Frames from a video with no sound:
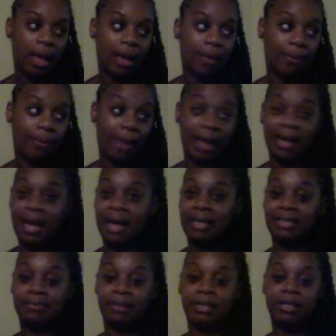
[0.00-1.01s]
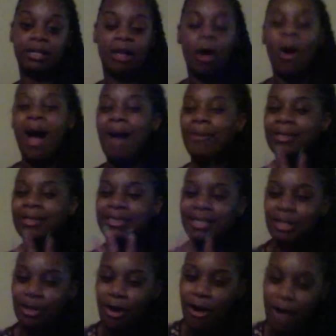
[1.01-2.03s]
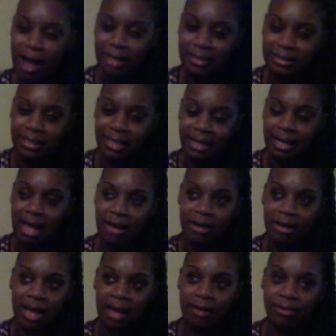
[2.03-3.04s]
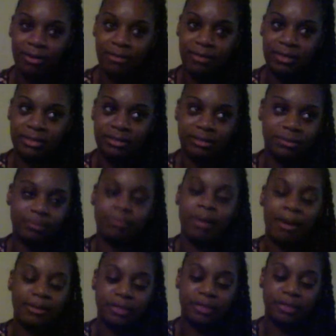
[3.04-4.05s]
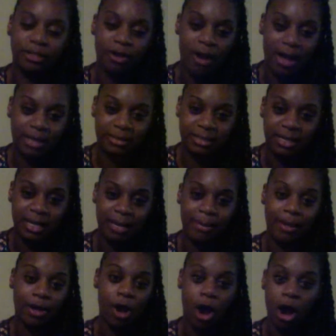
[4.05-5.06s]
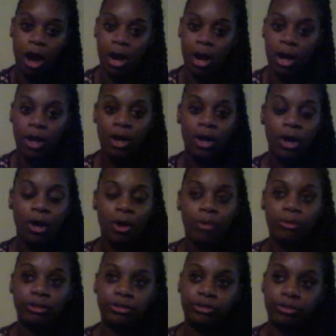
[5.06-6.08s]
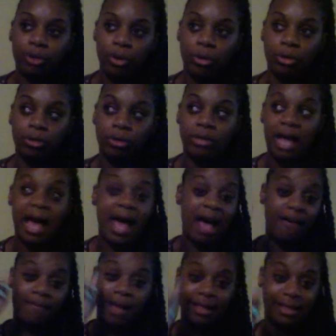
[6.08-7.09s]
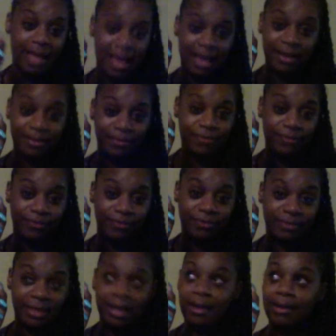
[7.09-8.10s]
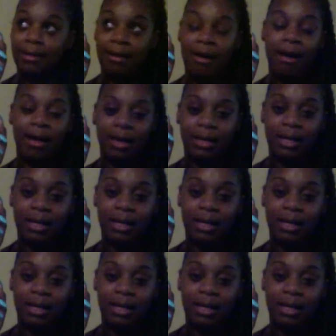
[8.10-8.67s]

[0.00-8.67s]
My God has been good. Oh, I was in a car accident. I don't know. I was in a car accident. My car was totaled. I have my life. Thank God.